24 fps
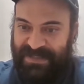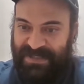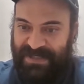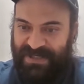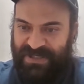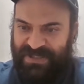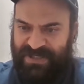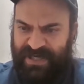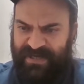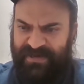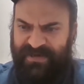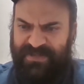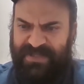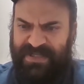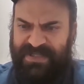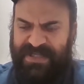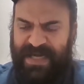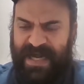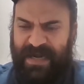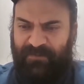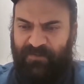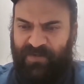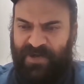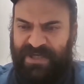Shout out to
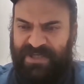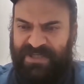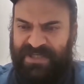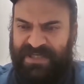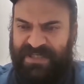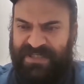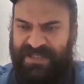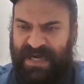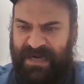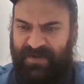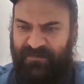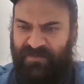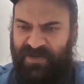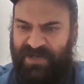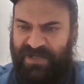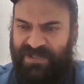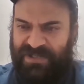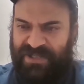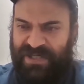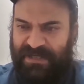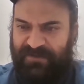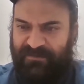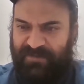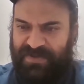Dom Ricci
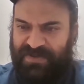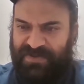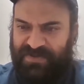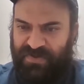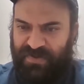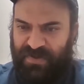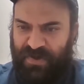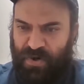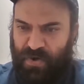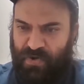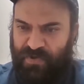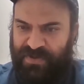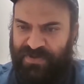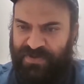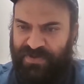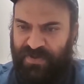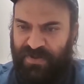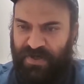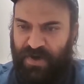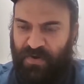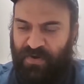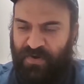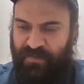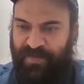and Mr.
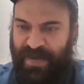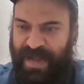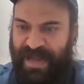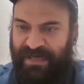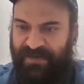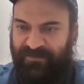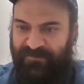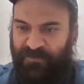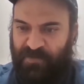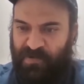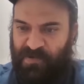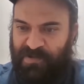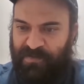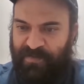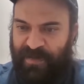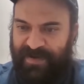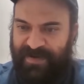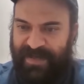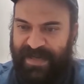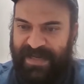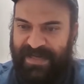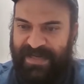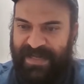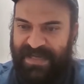Gokster going back and forth
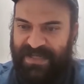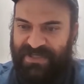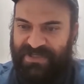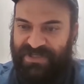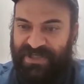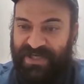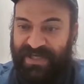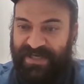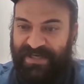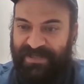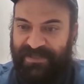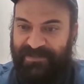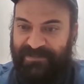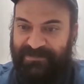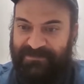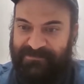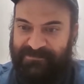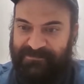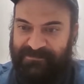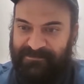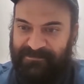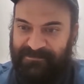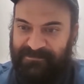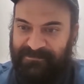about NHL.
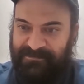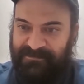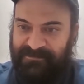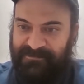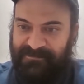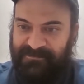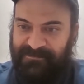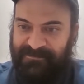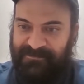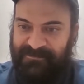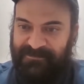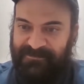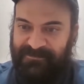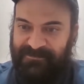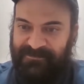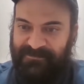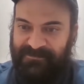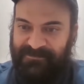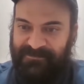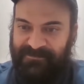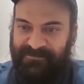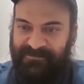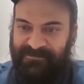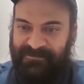
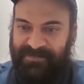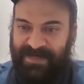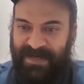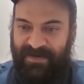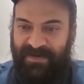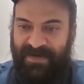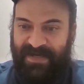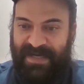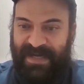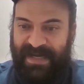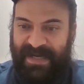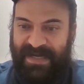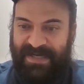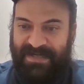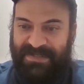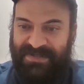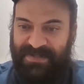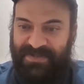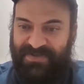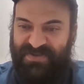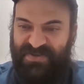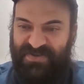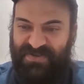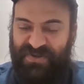Very nice.
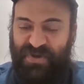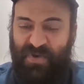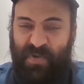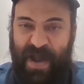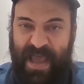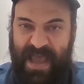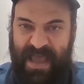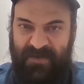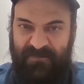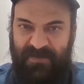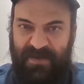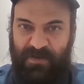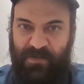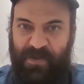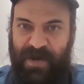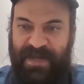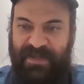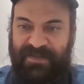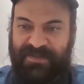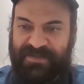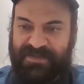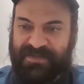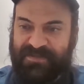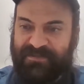Those are two
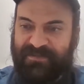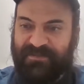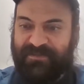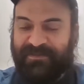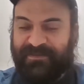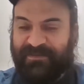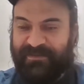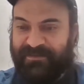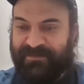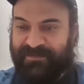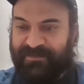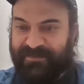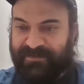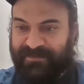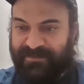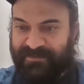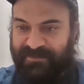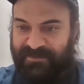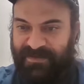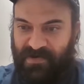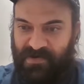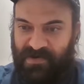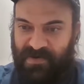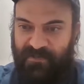heavyweights
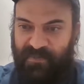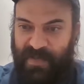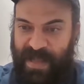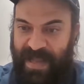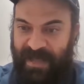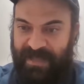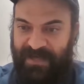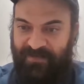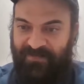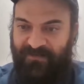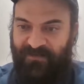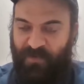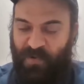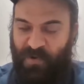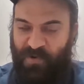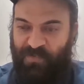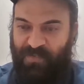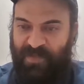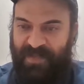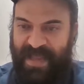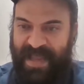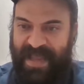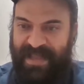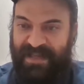going back and forth
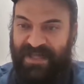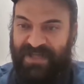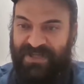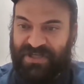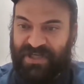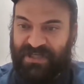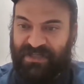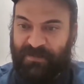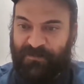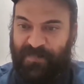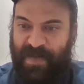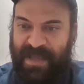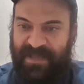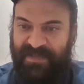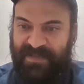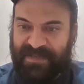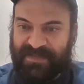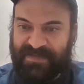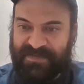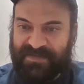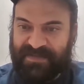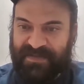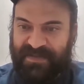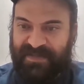with NHL
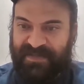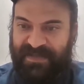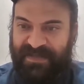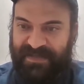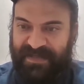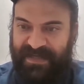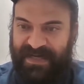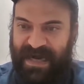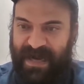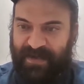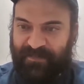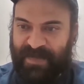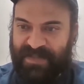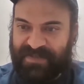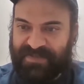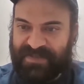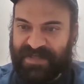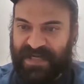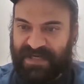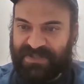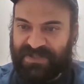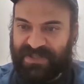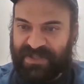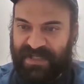opinions in the comment
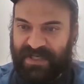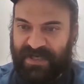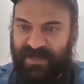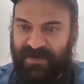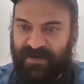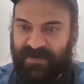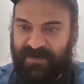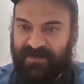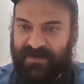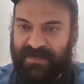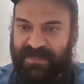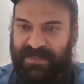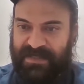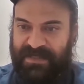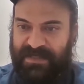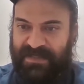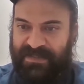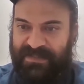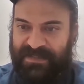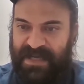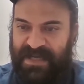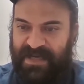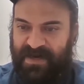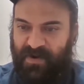section here.
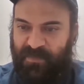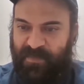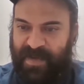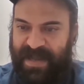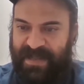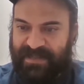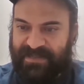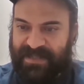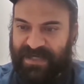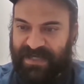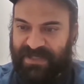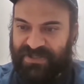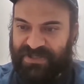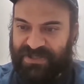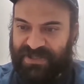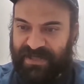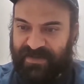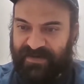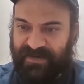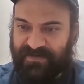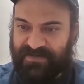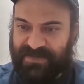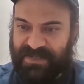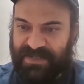Tito Banton,
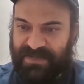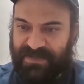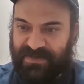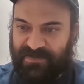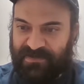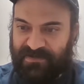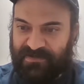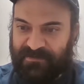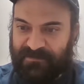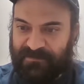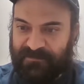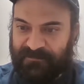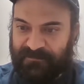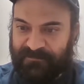shout out to you.